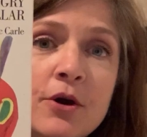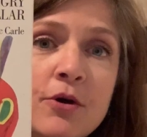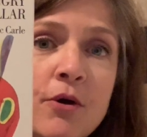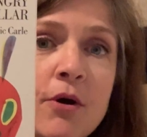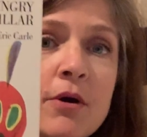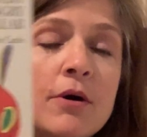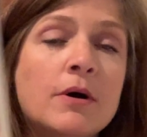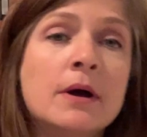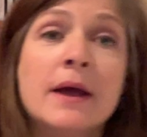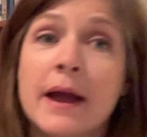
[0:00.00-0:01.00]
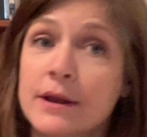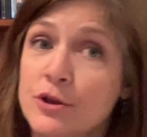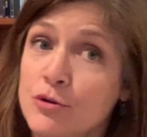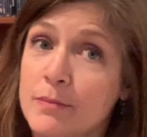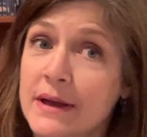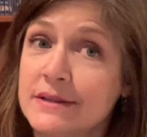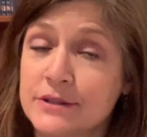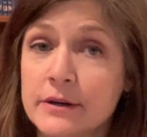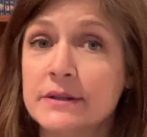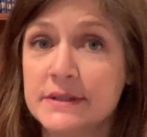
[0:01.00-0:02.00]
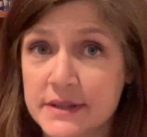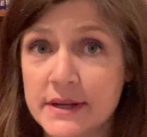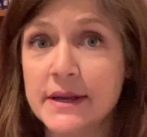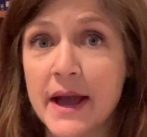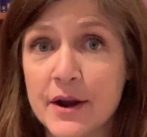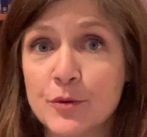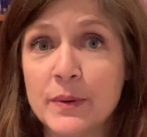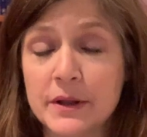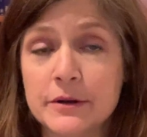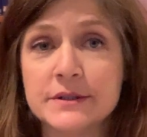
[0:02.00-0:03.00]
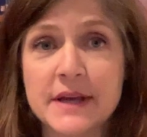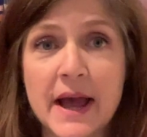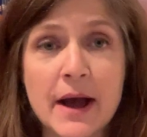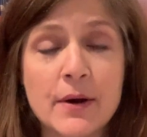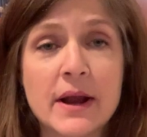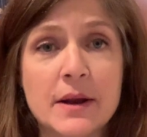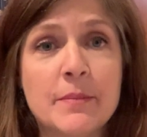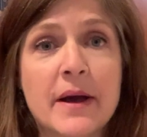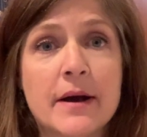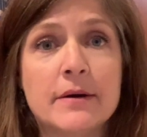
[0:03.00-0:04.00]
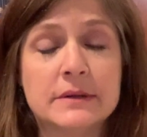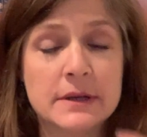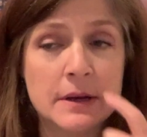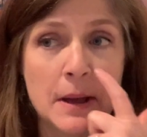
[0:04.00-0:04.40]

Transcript: Carole, and you may start to see caterpillars out and about,